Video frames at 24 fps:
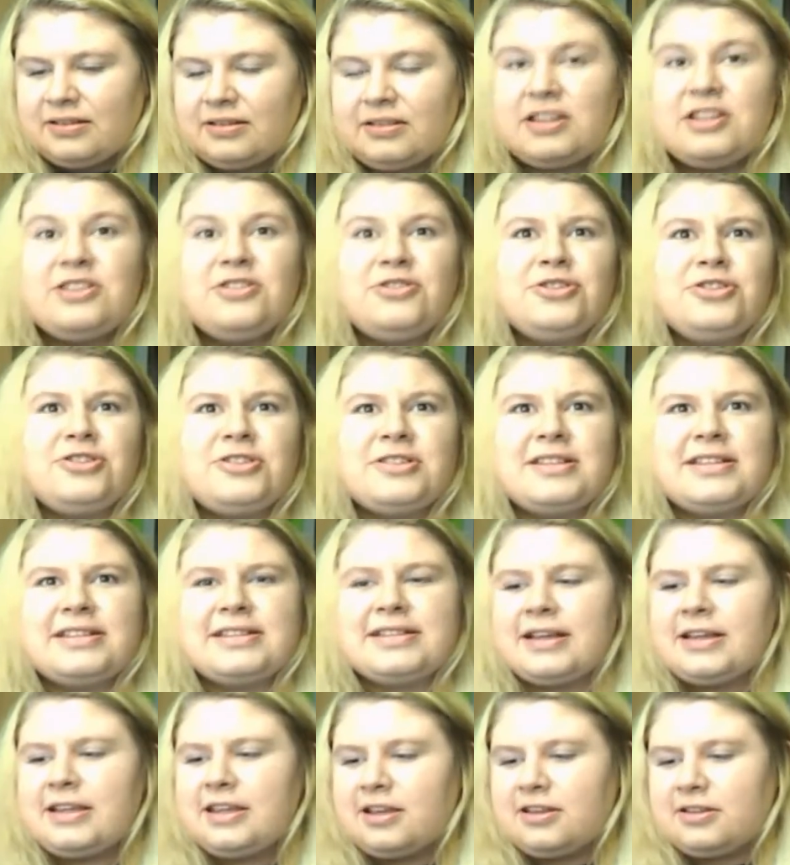delicious
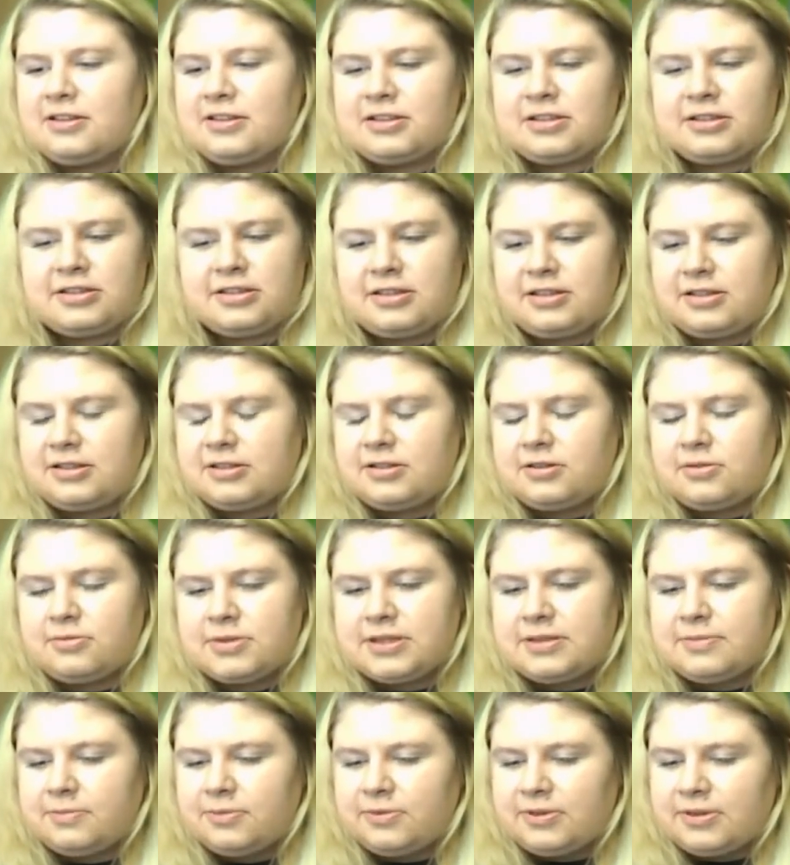lasagna this is like so
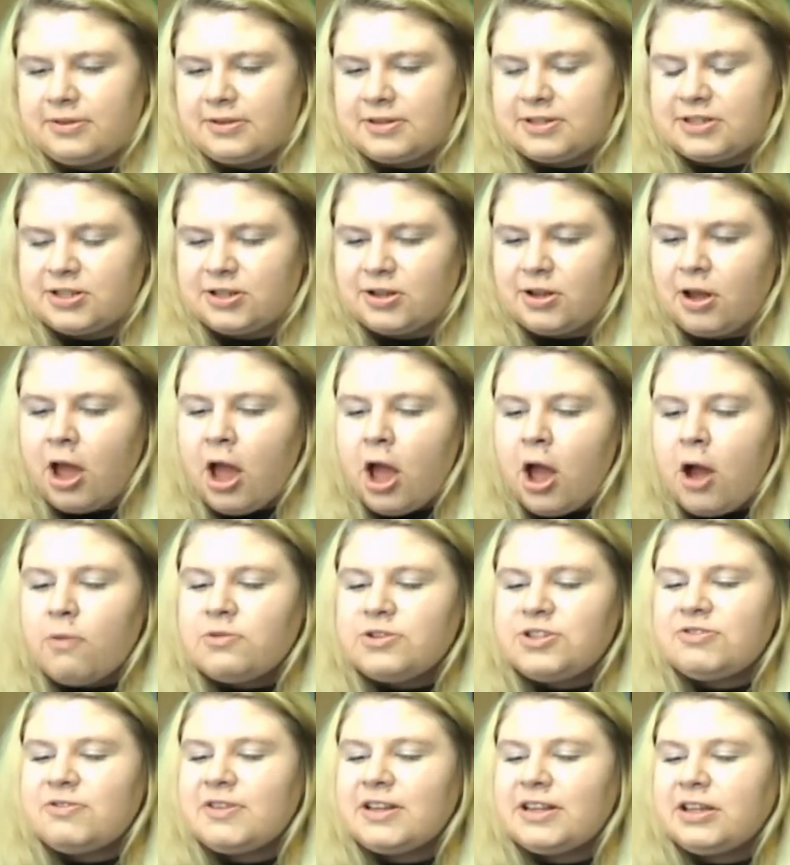simple question
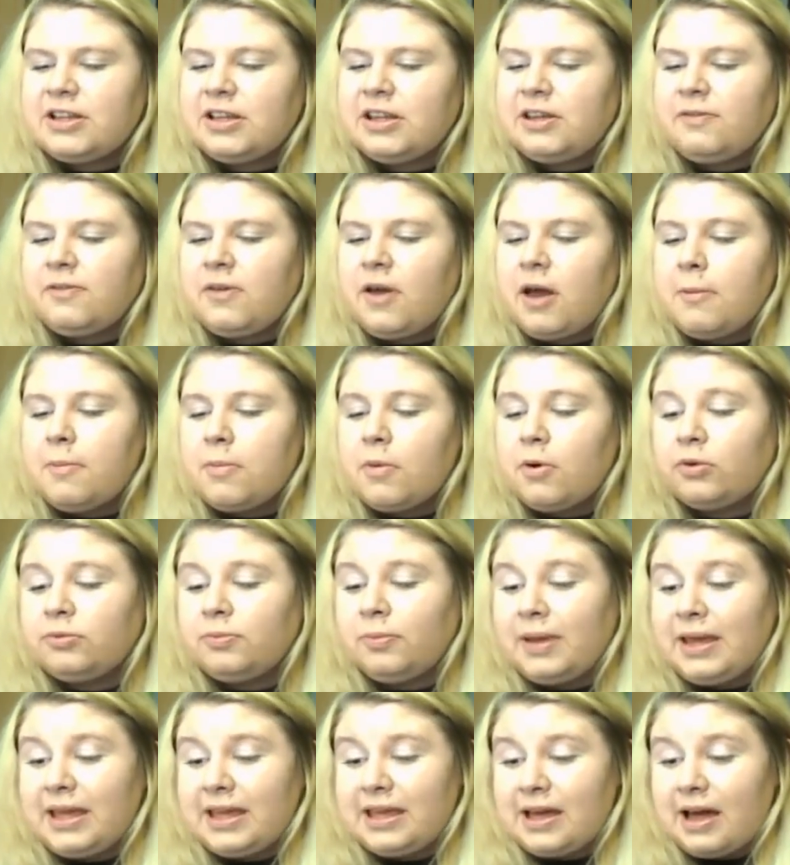would you rather give up on
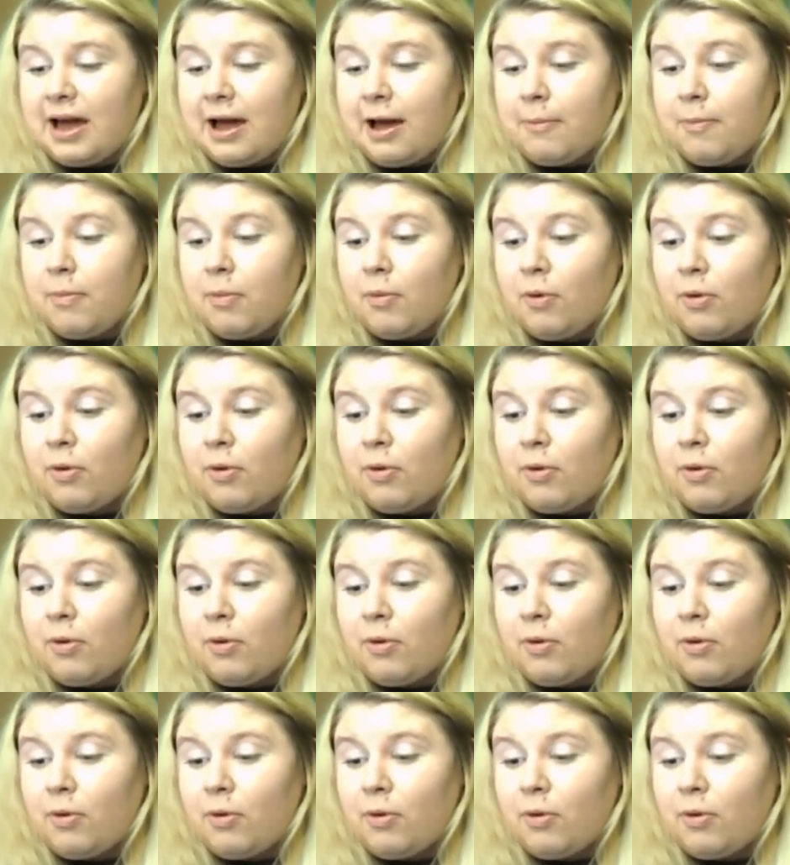makeup